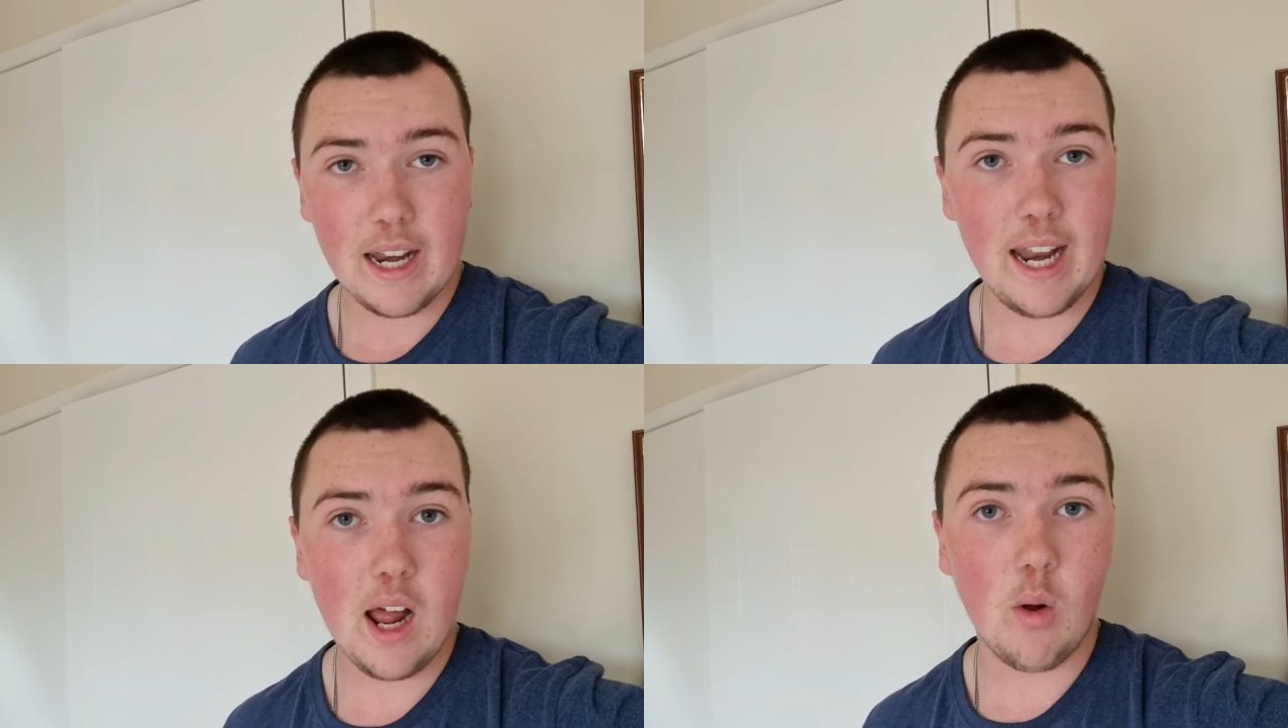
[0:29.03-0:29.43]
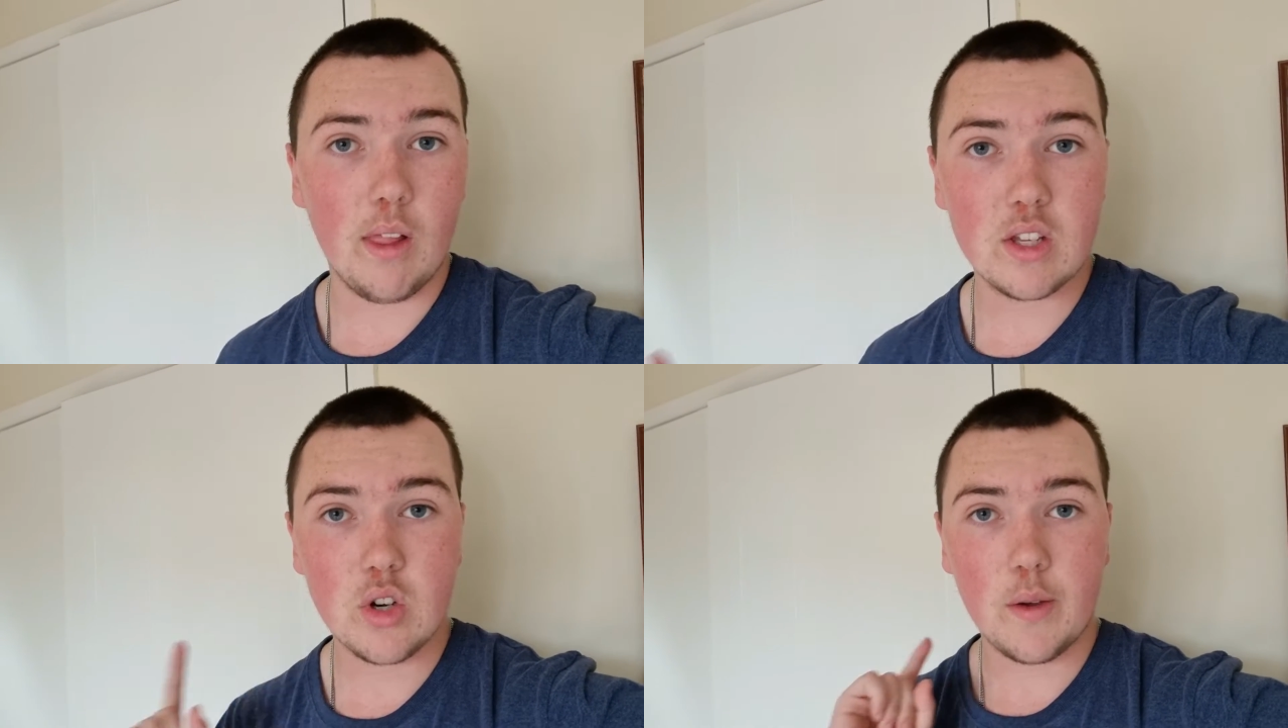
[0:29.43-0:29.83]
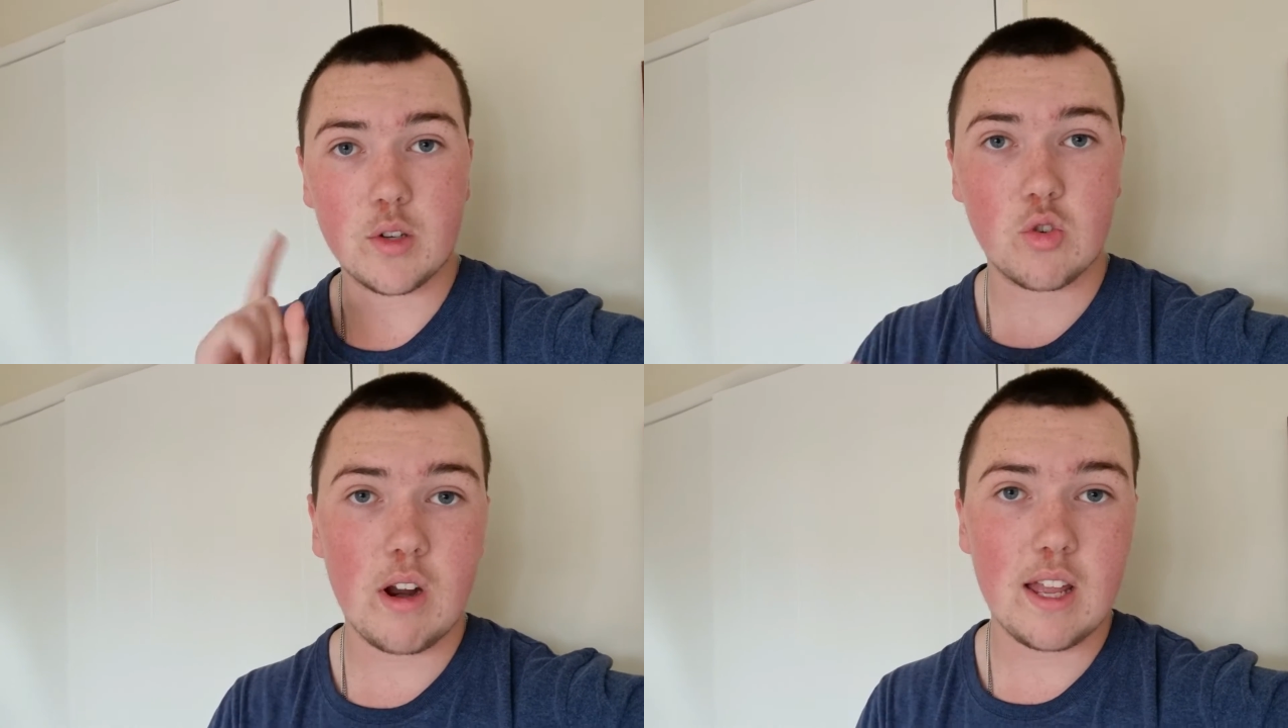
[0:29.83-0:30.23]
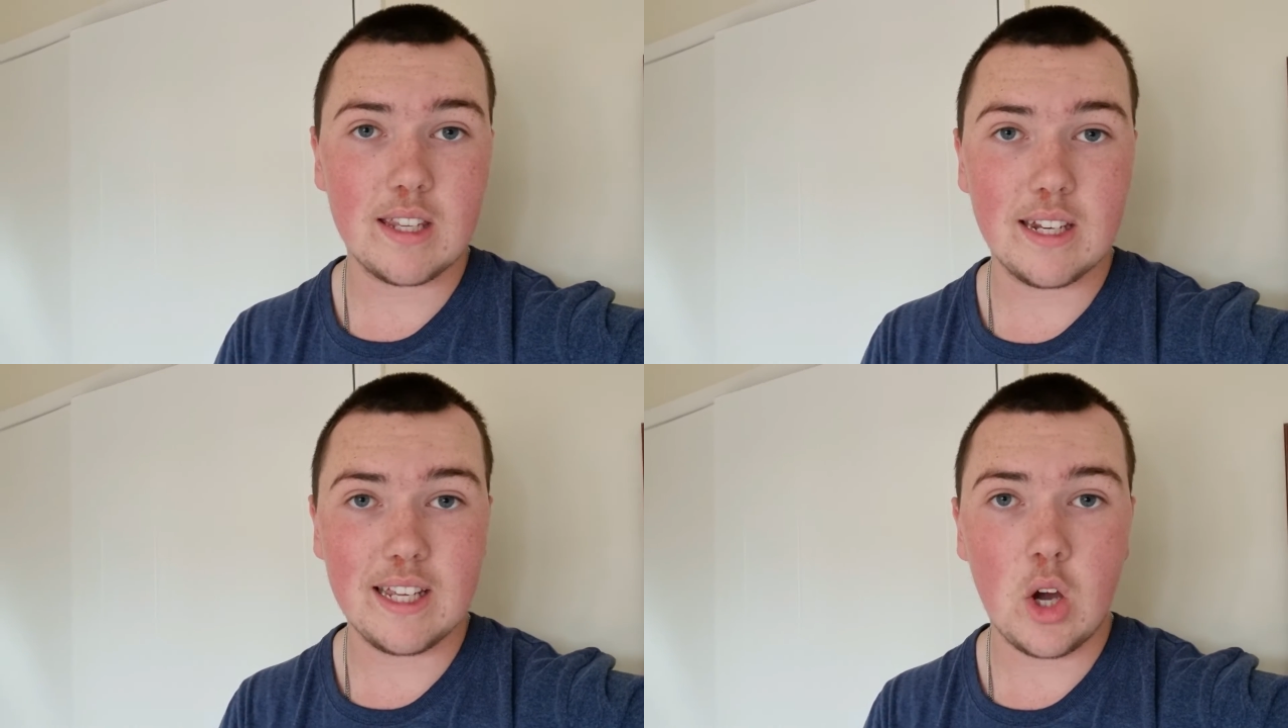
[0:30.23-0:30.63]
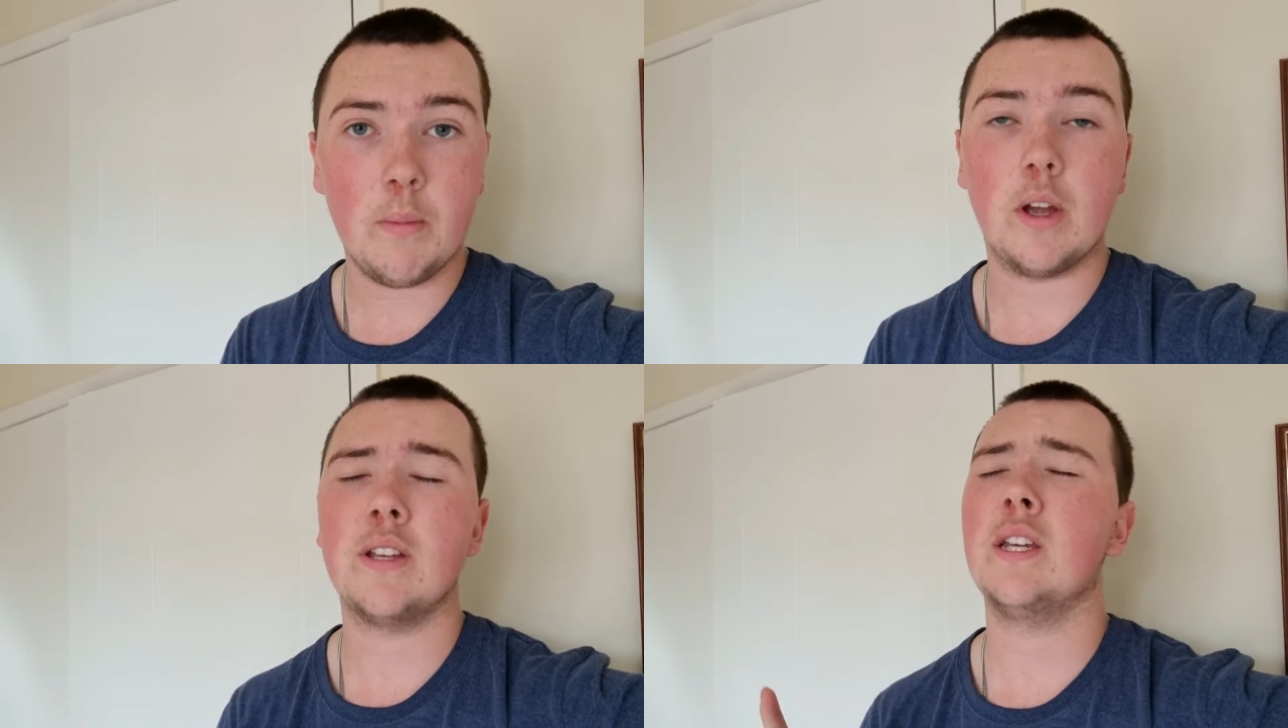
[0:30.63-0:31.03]
Now, let's dive straight into this
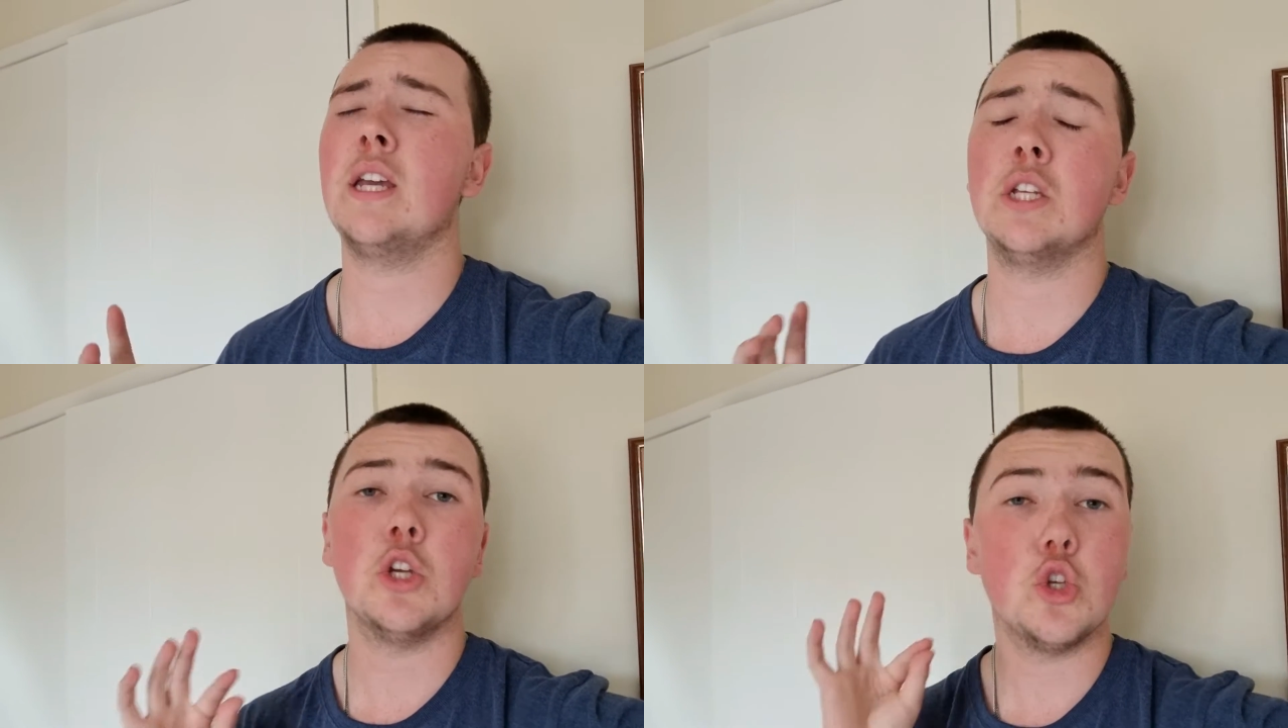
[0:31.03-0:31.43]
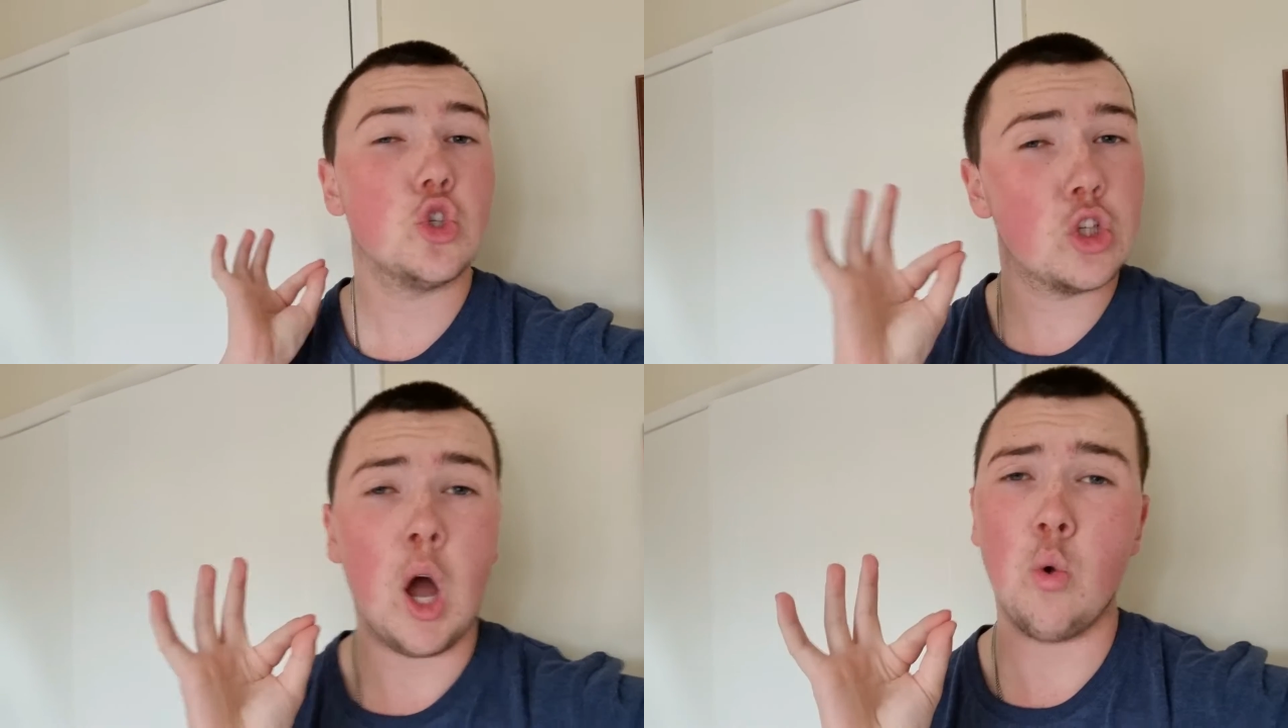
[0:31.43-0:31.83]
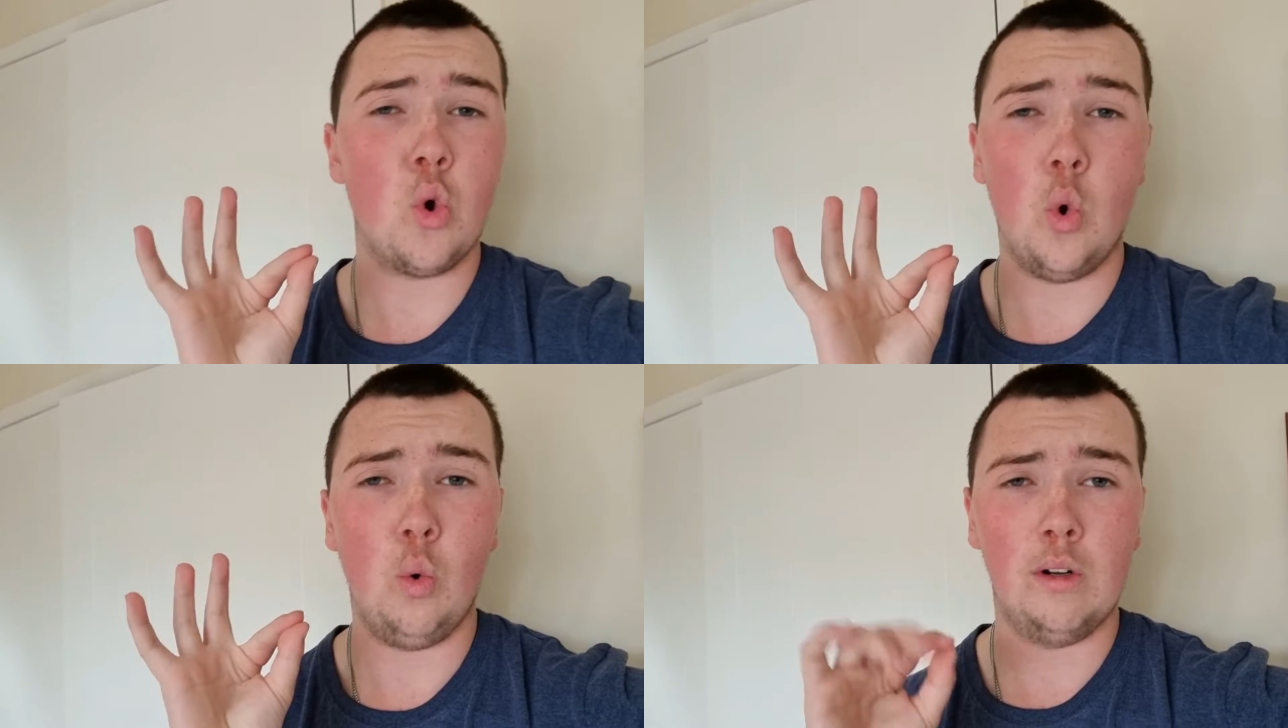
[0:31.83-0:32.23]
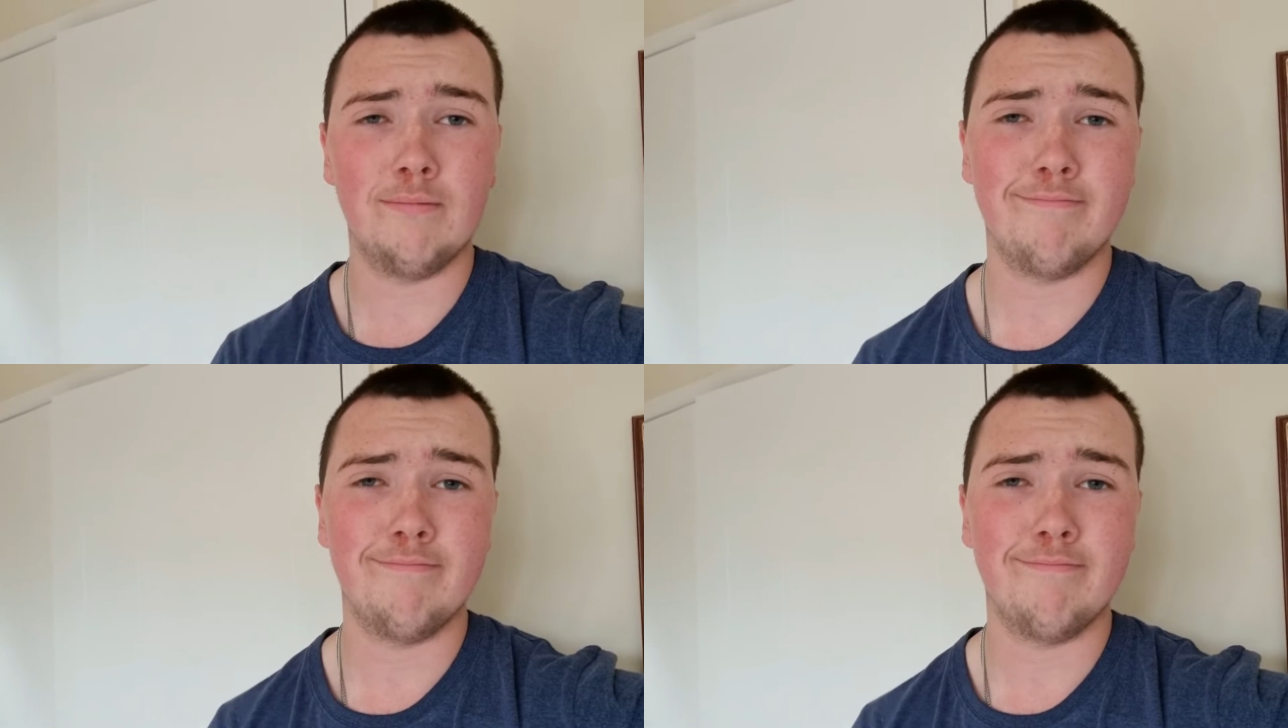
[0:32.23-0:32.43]
helmet, because it is so cool.